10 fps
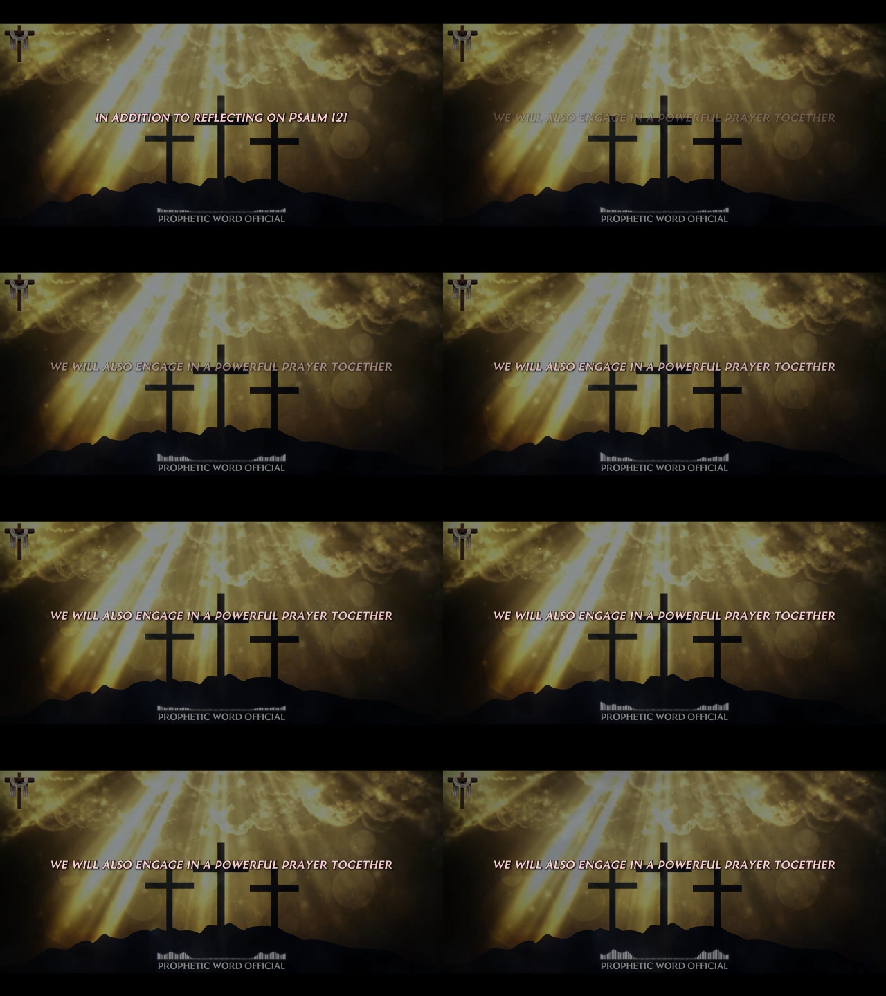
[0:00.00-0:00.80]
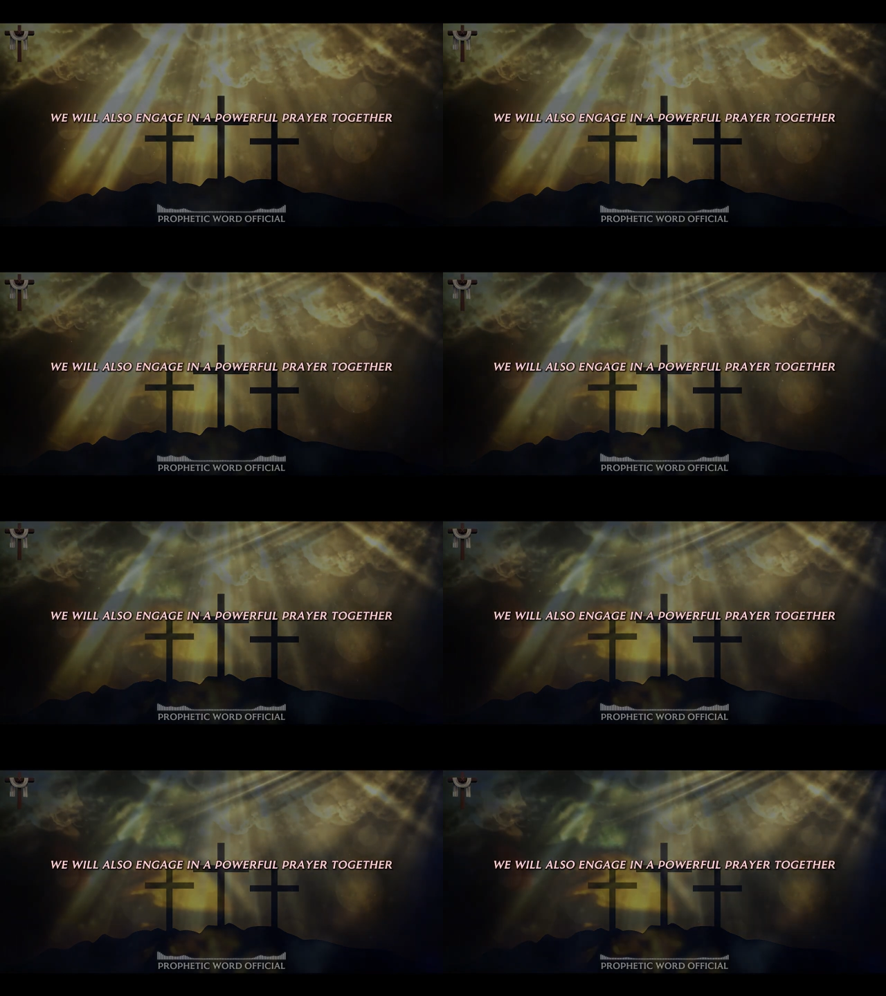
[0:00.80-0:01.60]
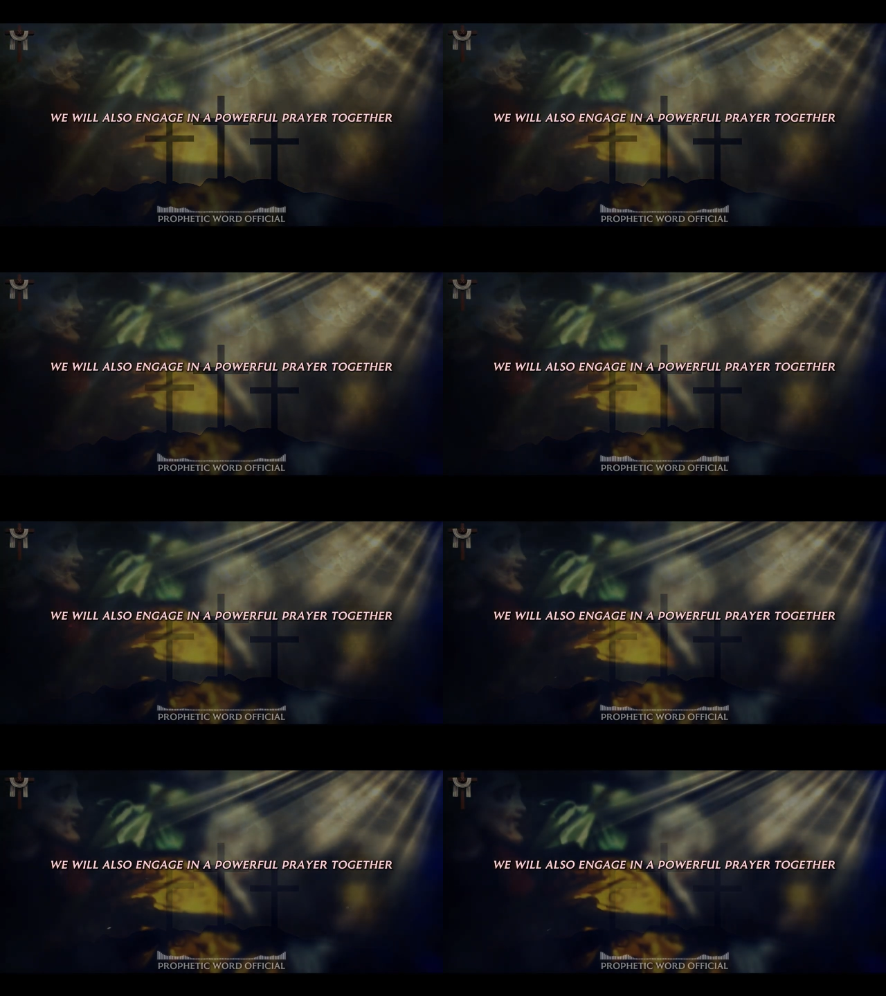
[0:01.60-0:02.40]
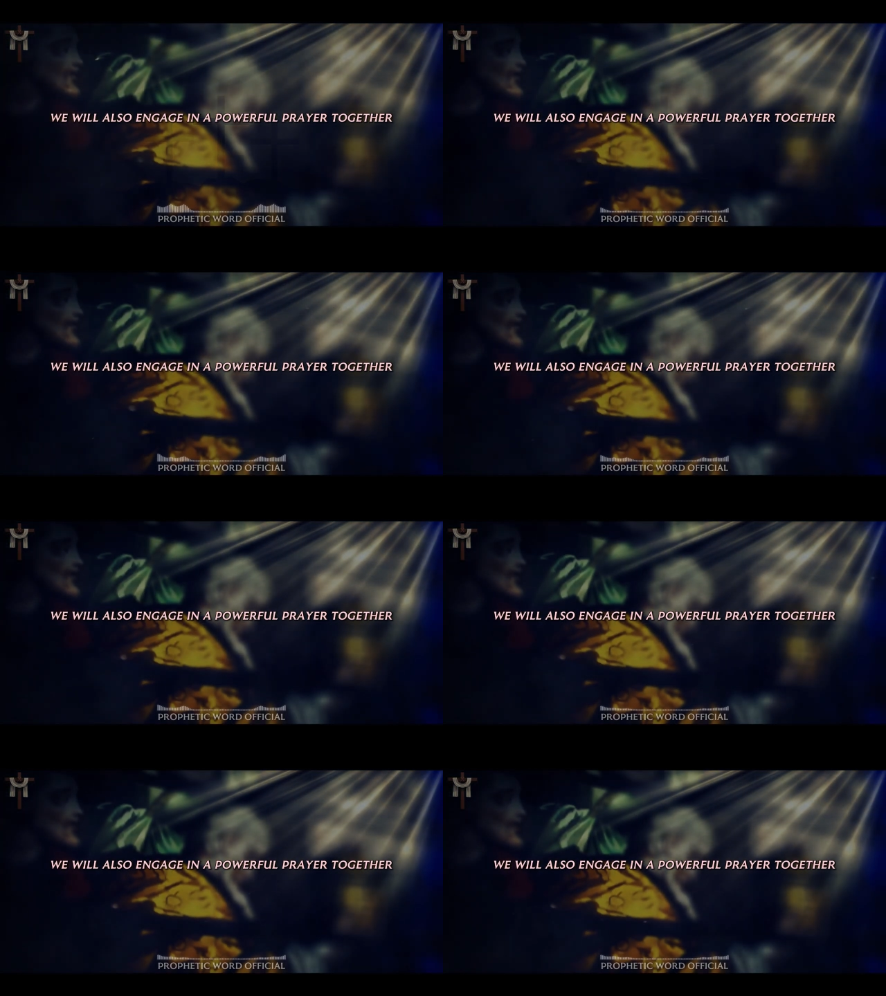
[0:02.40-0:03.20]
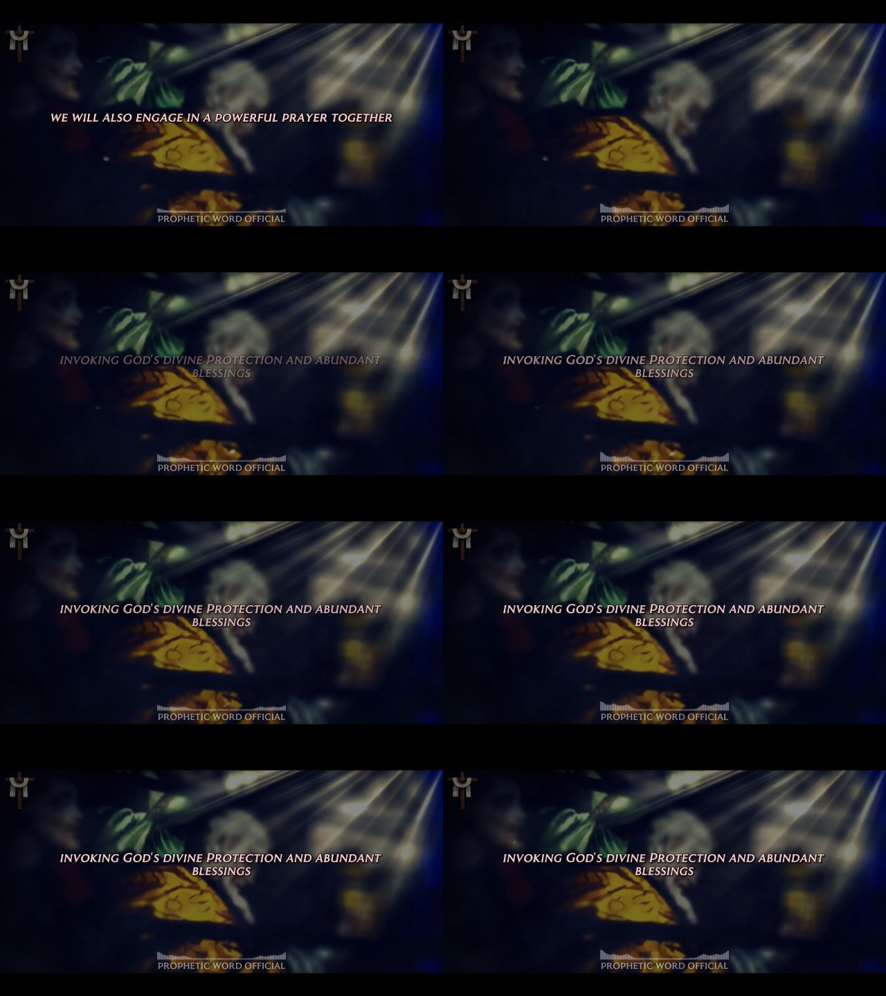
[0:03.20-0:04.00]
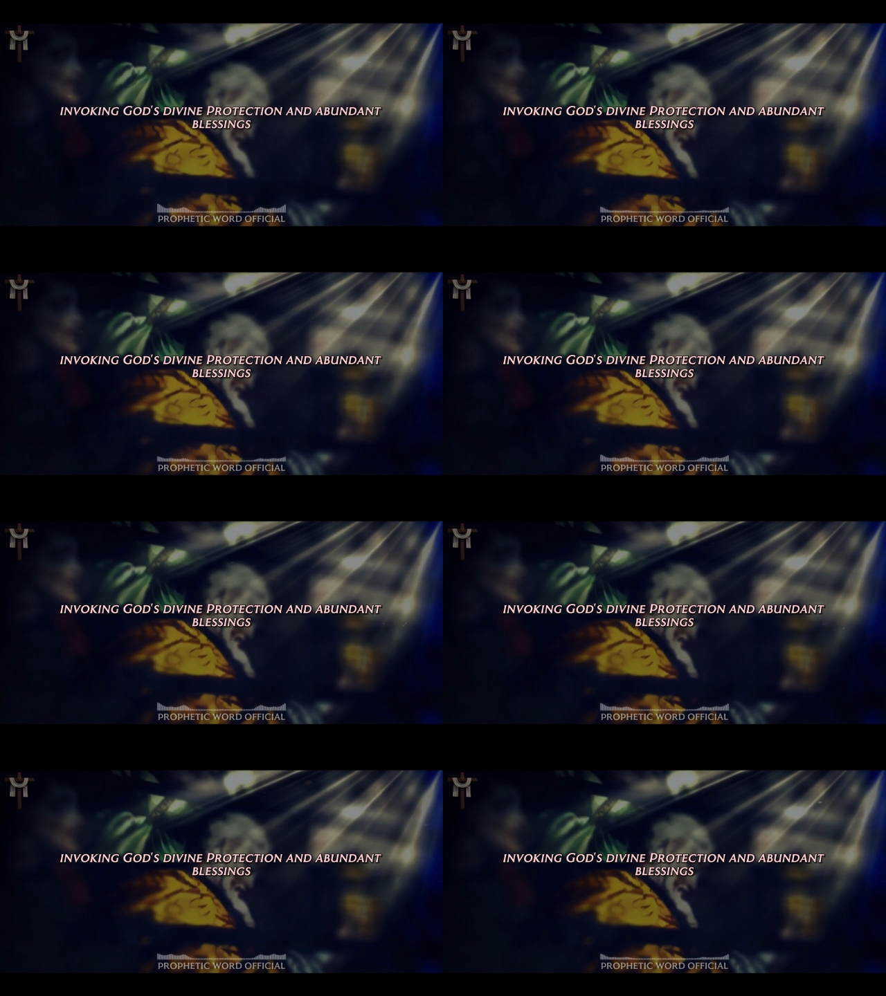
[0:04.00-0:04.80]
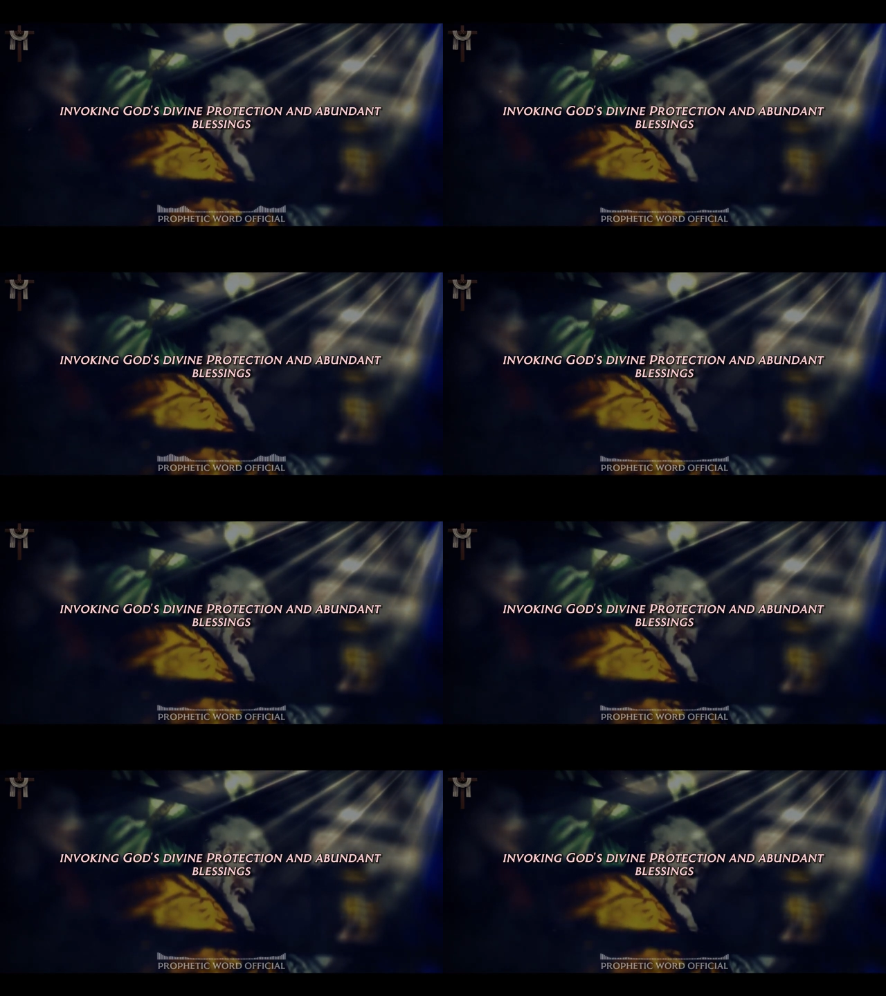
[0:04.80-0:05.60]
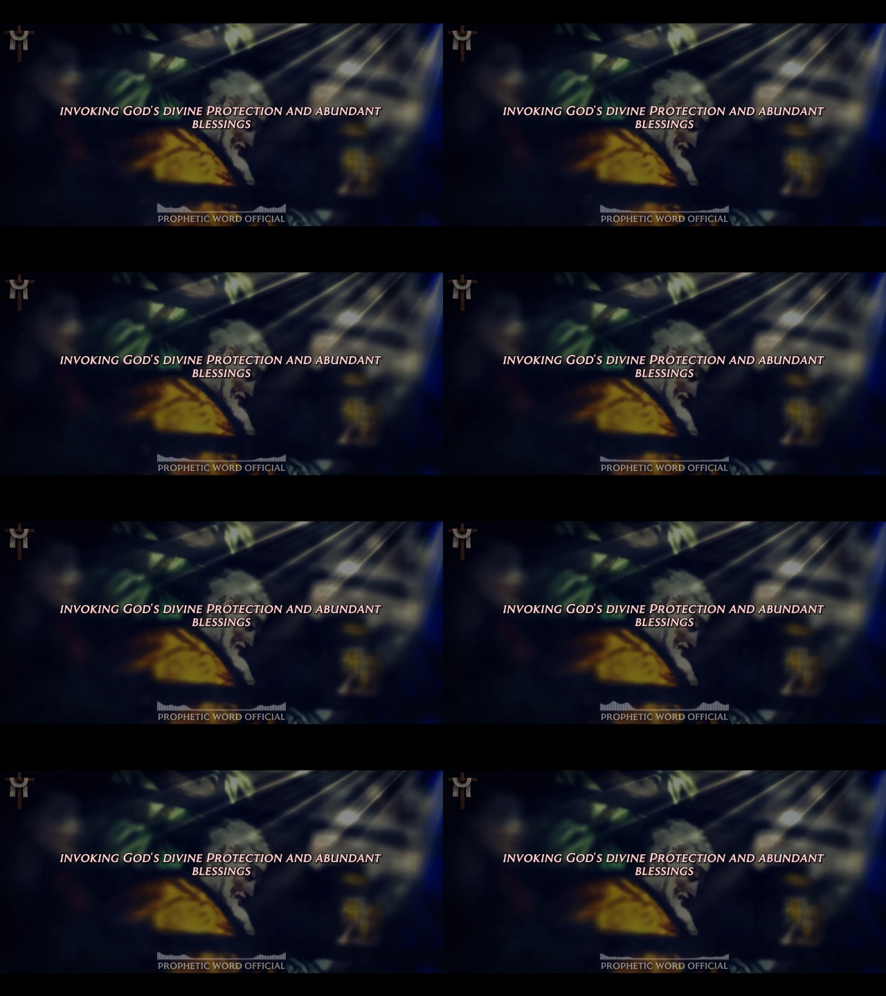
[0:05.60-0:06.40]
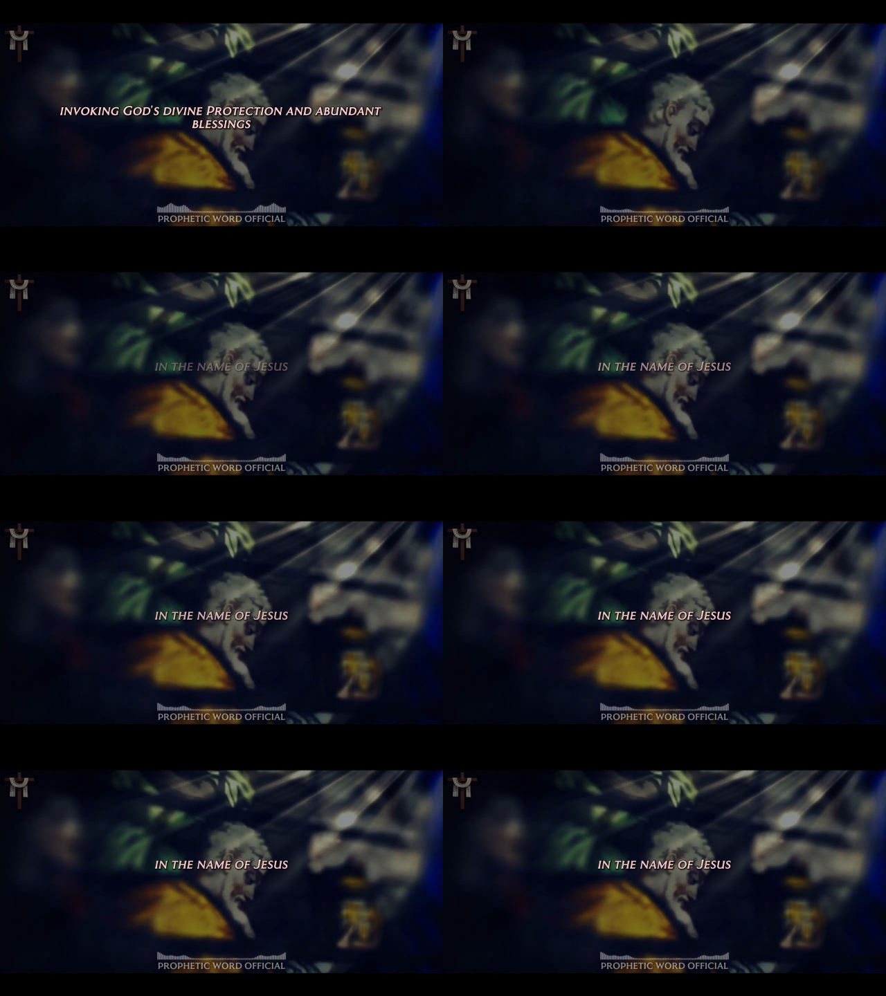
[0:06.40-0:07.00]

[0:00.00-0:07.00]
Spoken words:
[unreadable: no face in view]